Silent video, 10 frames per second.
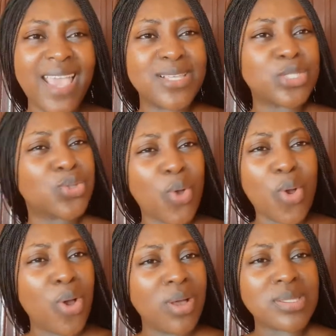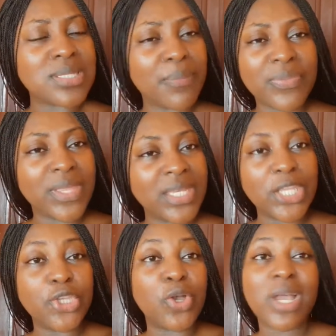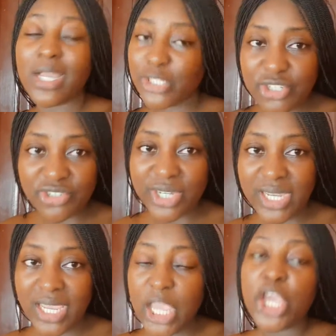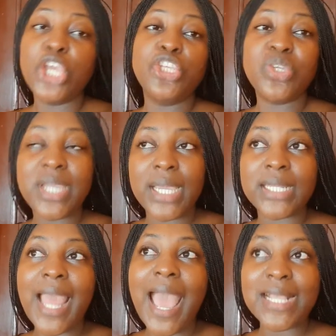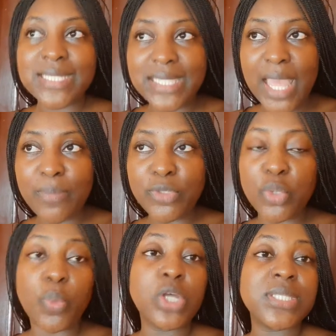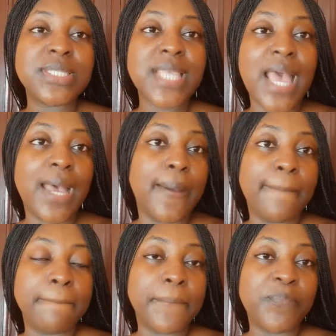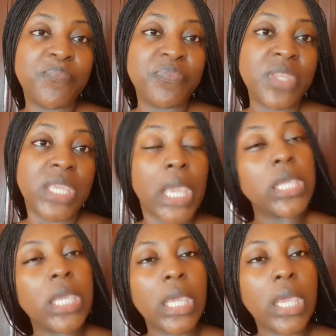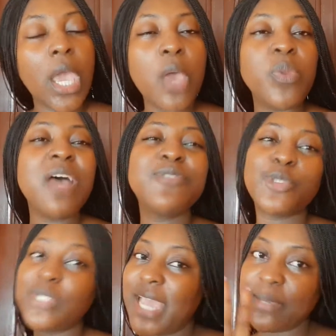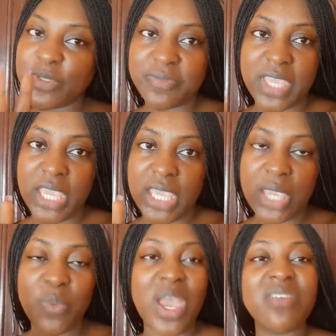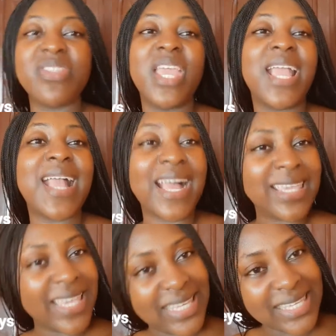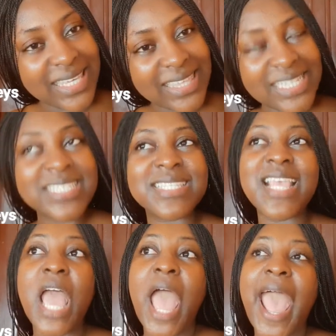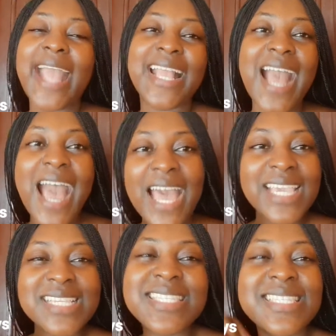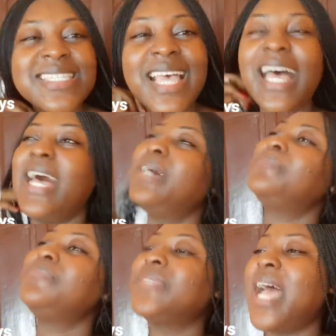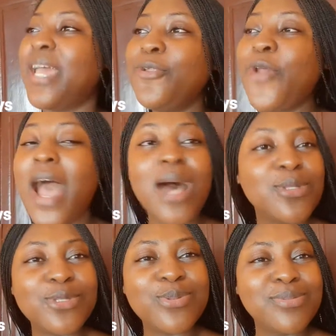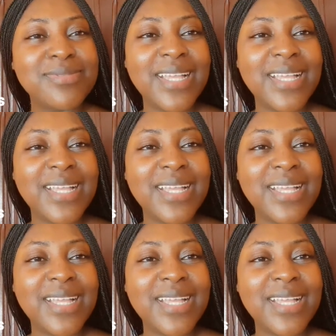store or something in your country, you can ask them you want kenkey. And we have two types of kenkey. We have the kenkey. That is, I don't know how to